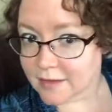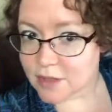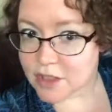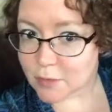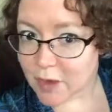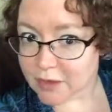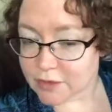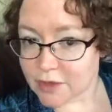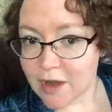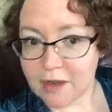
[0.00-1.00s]
Gene Wilder
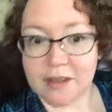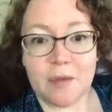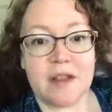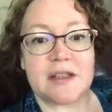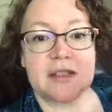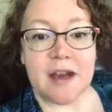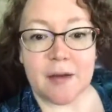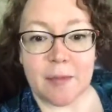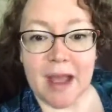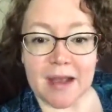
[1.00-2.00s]
called. He wants his
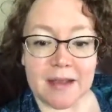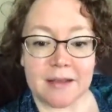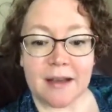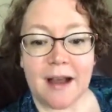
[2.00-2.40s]
hair back.